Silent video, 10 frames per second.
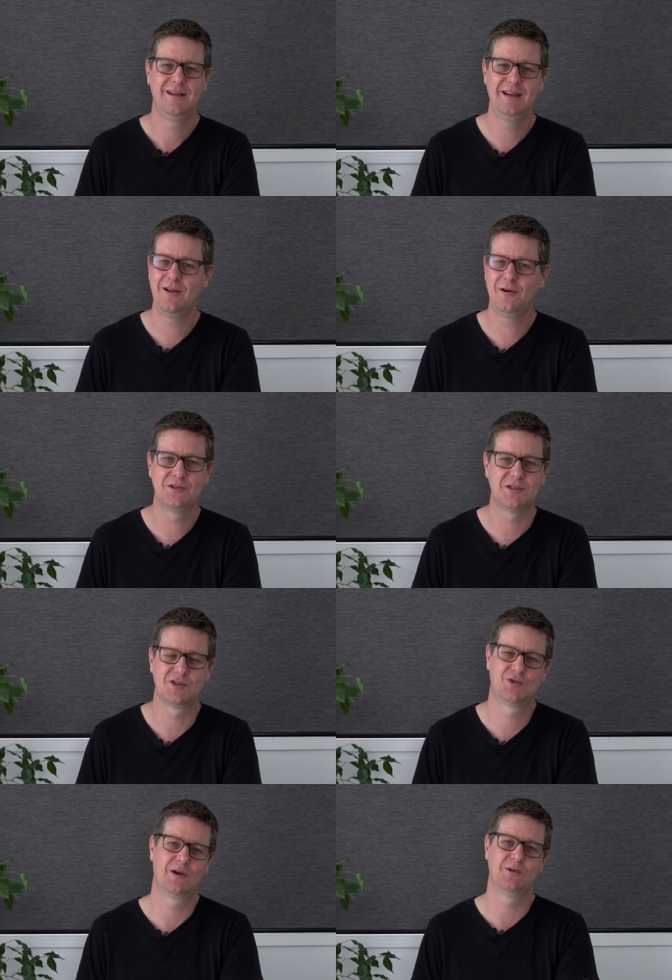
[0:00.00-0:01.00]
He knows the
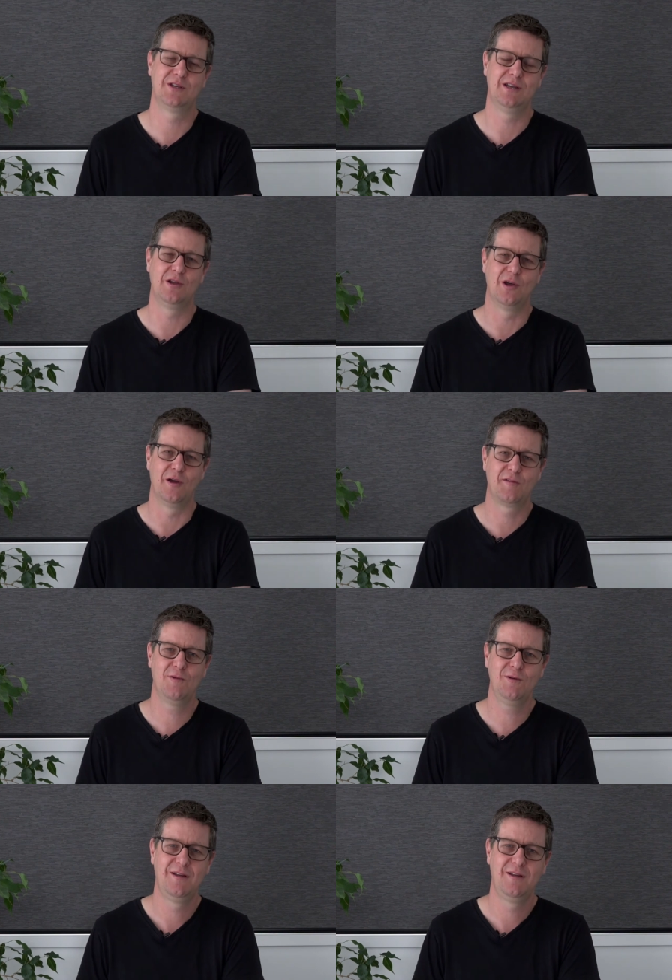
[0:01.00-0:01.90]
struggles that you go through.